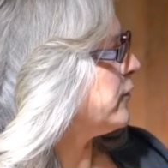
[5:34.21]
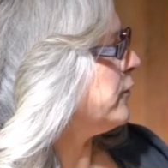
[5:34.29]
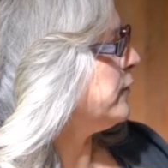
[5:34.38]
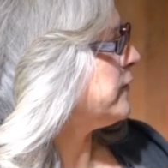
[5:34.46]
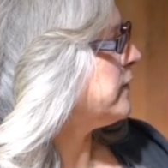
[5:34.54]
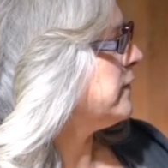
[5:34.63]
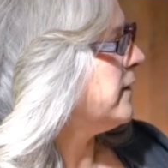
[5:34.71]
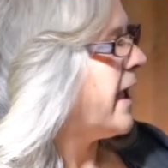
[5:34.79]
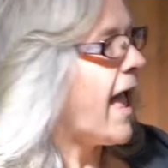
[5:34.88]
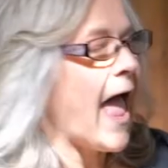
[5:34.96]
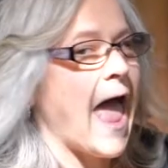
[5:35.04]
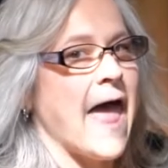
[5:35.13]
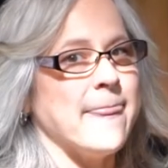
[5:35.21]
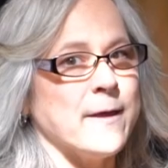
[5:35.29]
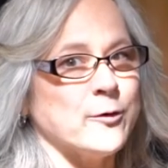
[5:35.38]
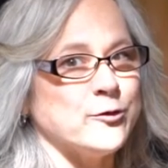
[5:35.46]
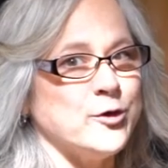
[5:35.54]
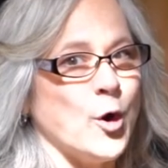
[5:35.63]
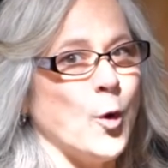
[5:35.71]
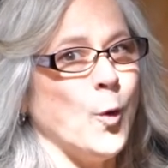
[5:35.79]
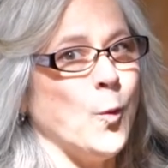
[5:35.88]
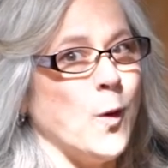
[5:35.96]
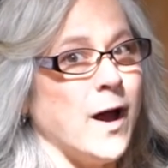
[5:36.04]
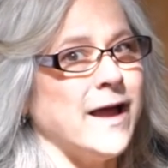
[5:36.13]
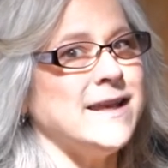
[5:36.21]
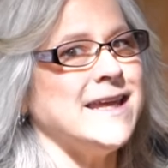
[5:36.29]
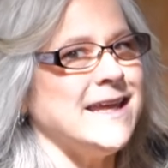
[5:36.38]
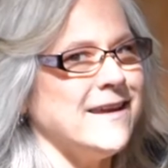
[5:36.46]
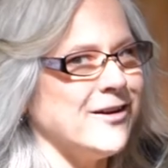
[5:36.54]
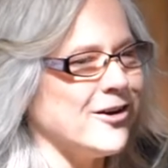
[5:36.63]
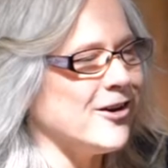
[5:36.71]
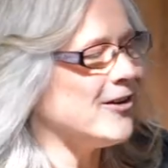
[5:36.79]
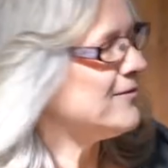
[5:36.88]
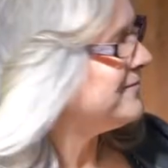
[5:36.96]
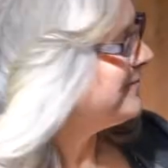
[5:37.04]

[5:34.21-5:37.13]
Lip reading: Goose. "And there's no one here.